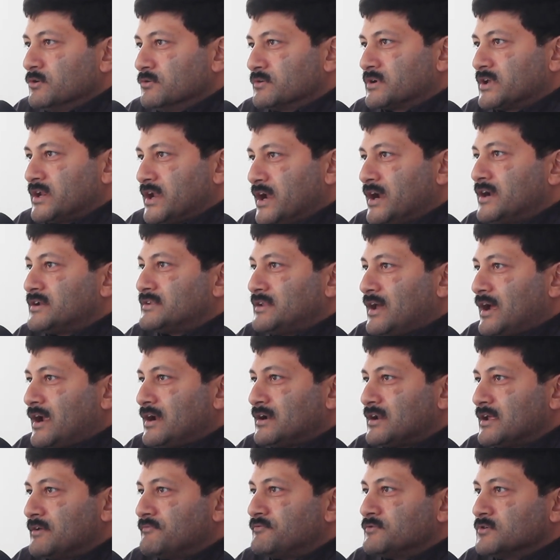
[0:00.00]
you create
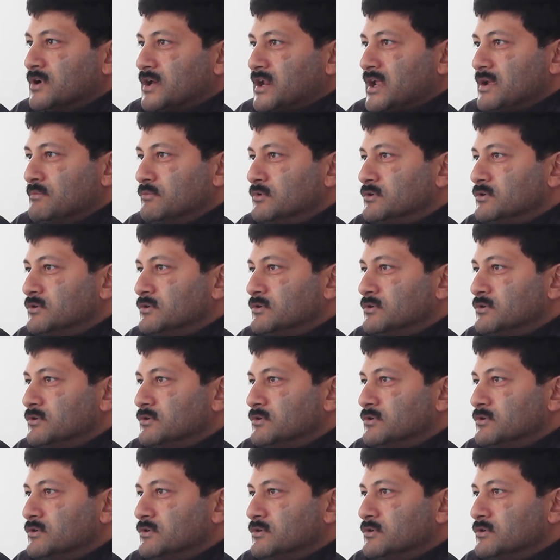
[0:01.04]
that, if you are